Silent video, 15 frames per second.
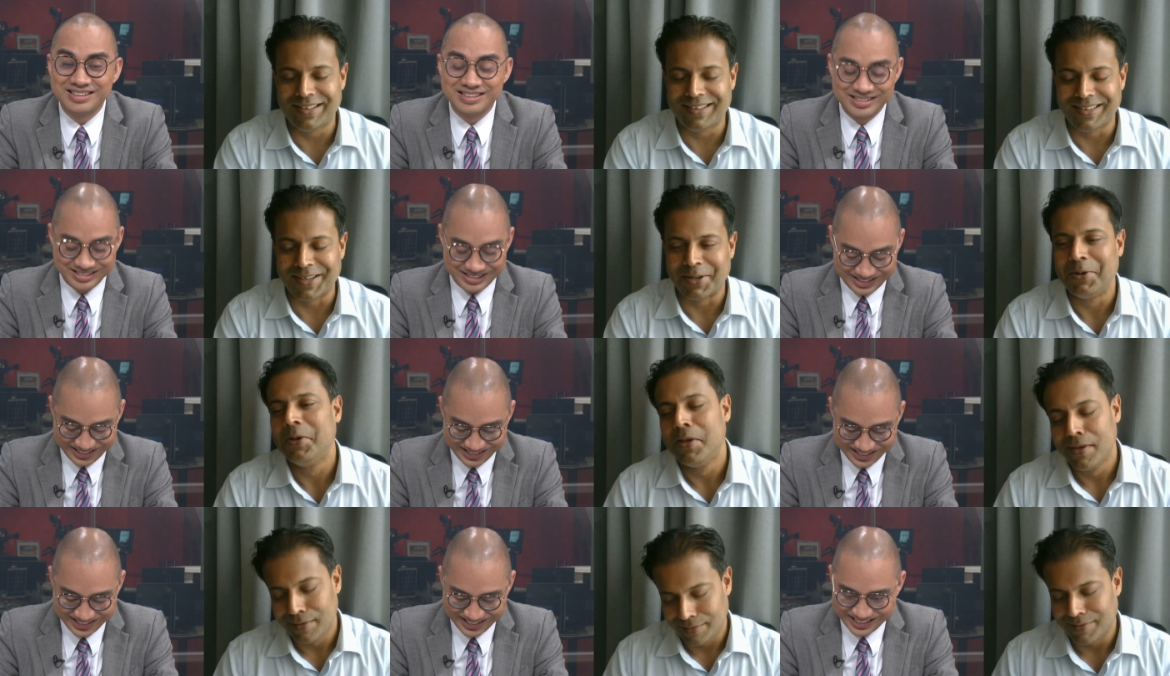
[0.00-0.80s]

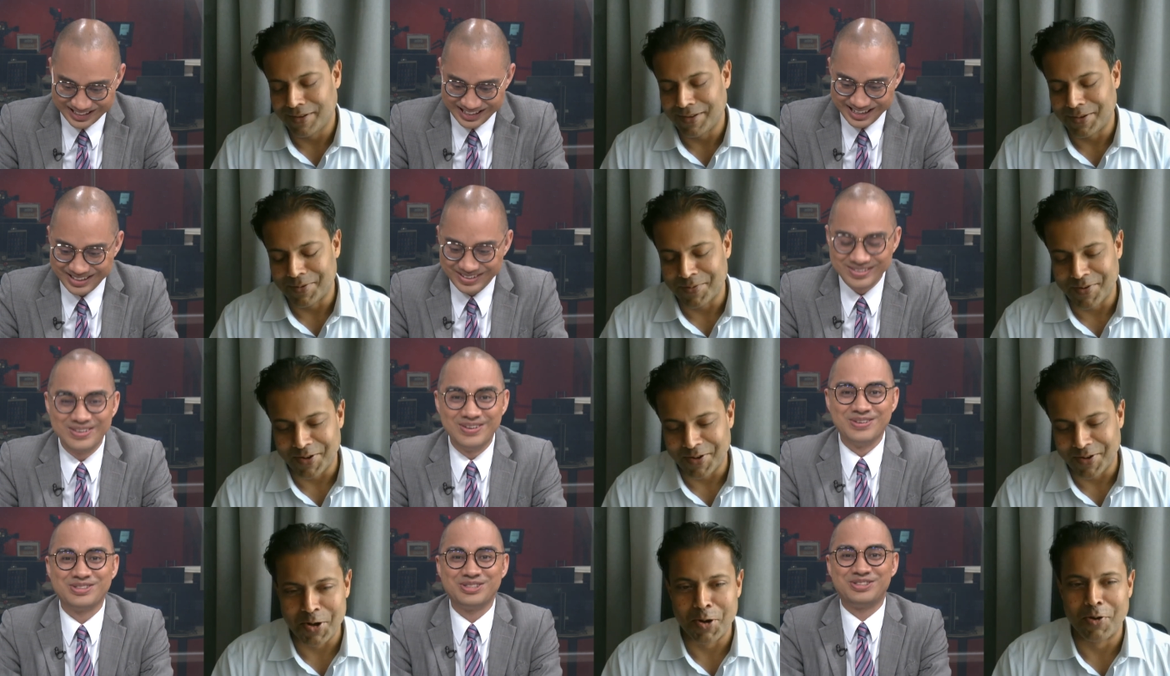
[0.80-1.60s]
Speaker 1: Uh, there you
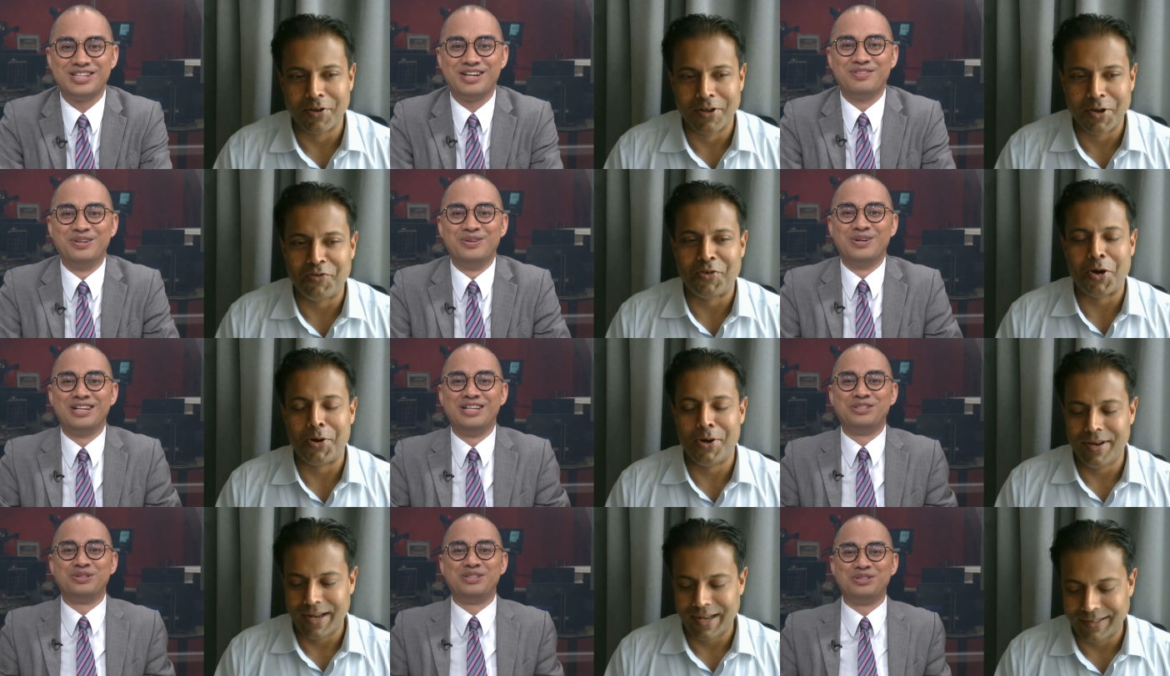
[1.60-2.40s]
go. So travel
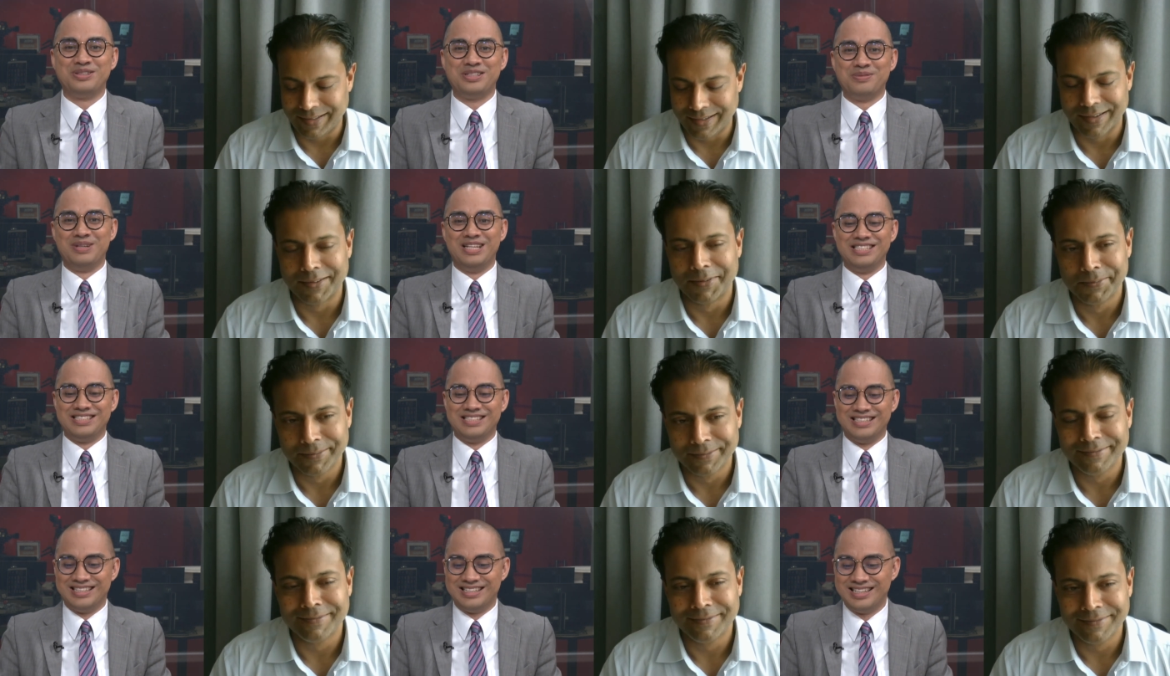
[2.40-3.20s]
locally, Cuti Cuti
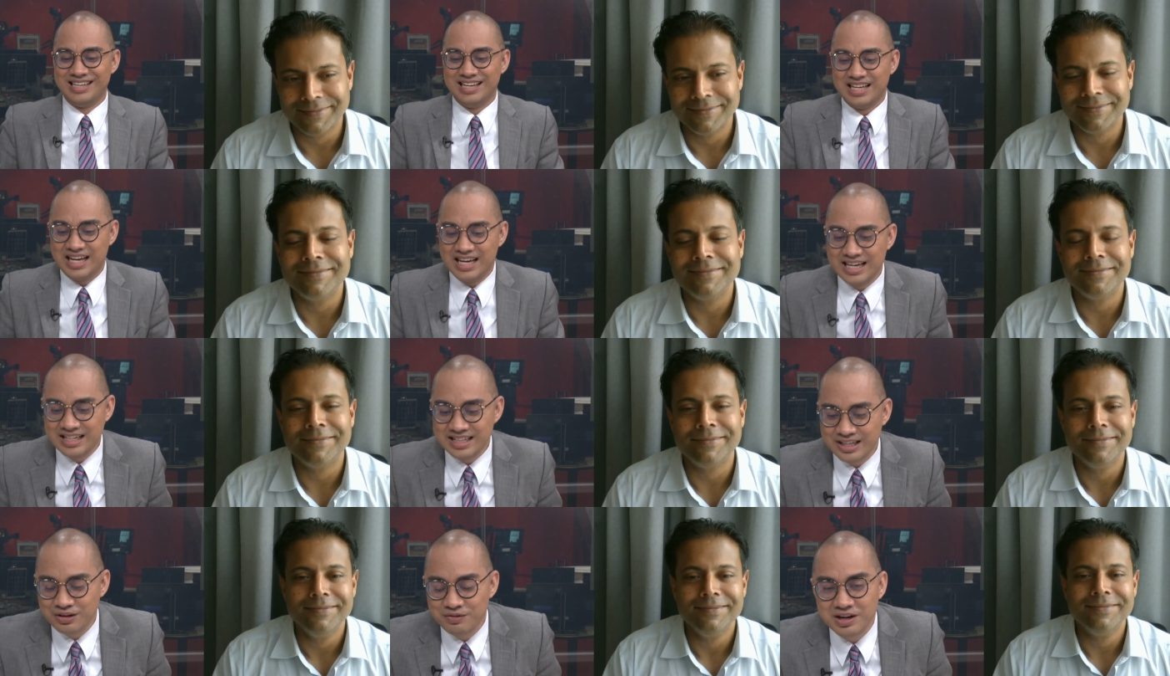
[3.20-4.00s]
Malaysia.
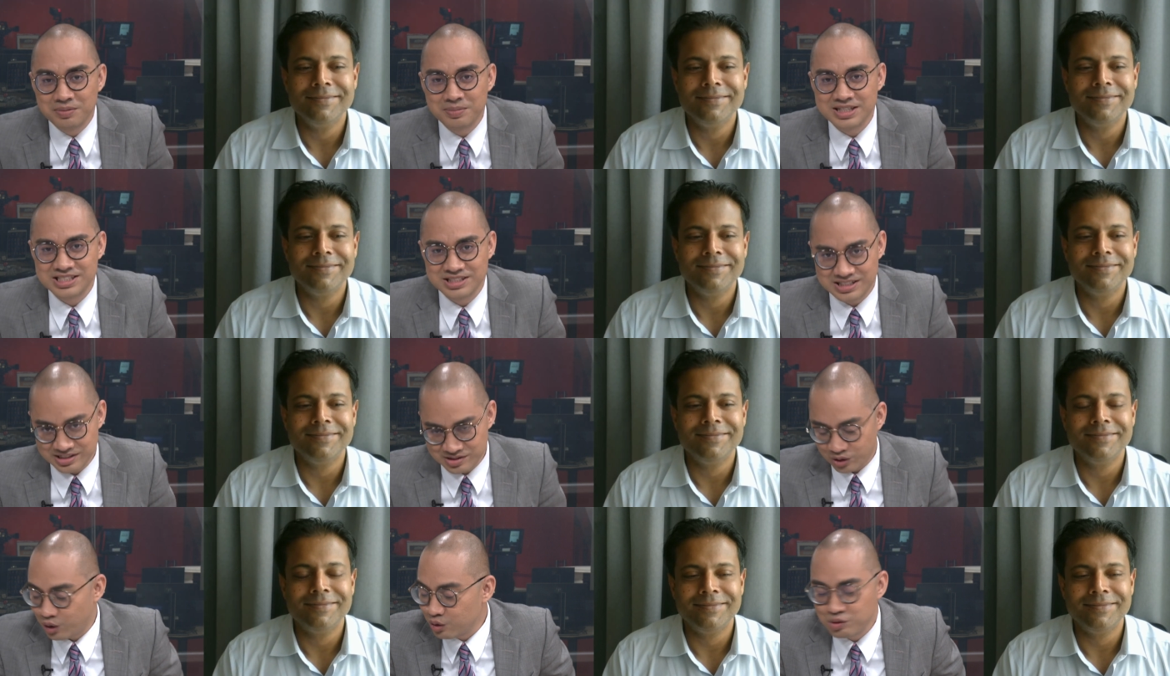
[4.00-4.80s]
Anand, thank you very much. It
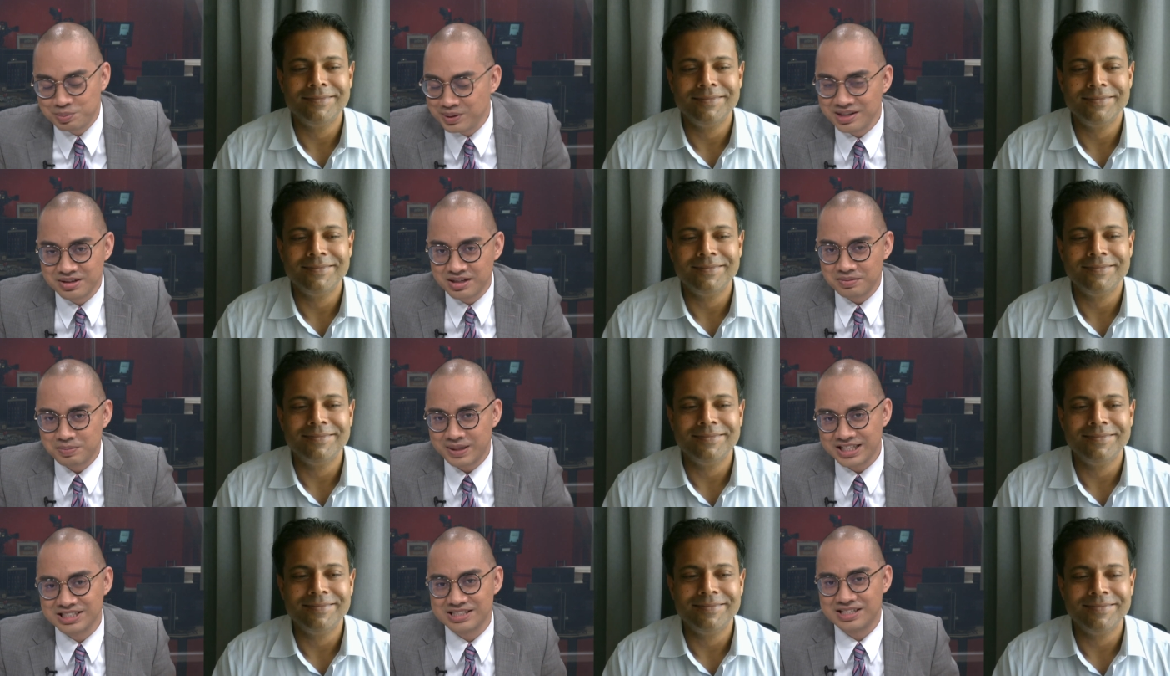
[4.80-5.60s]
has always been a
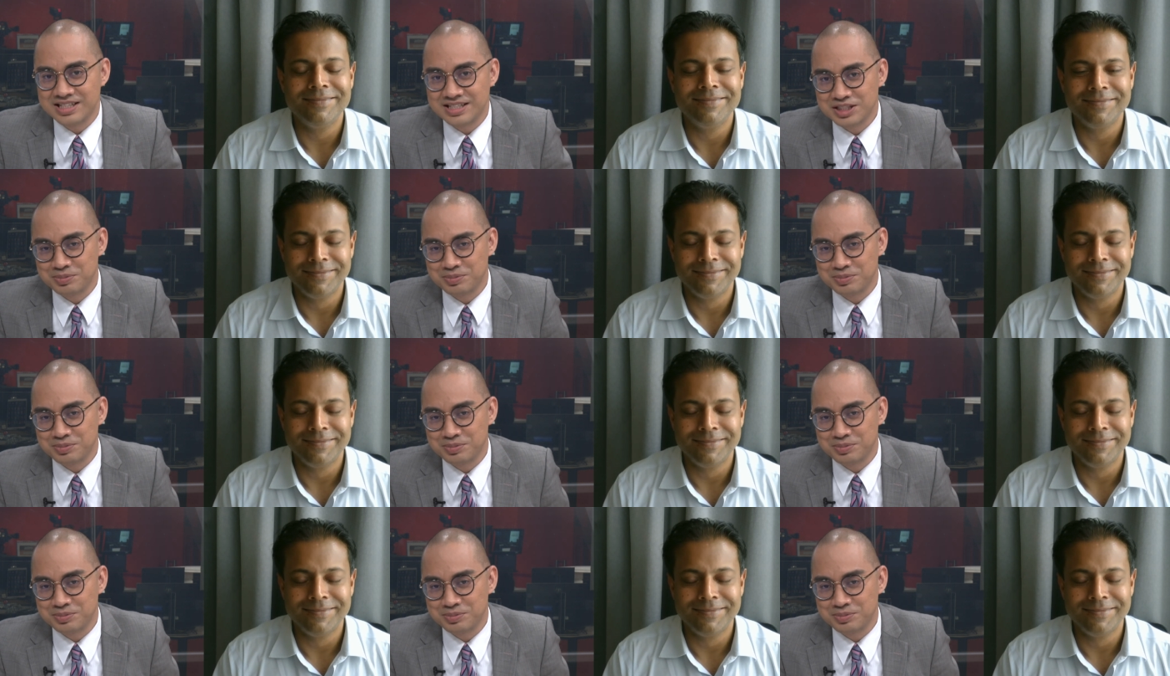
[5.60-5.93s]
pleasure uh,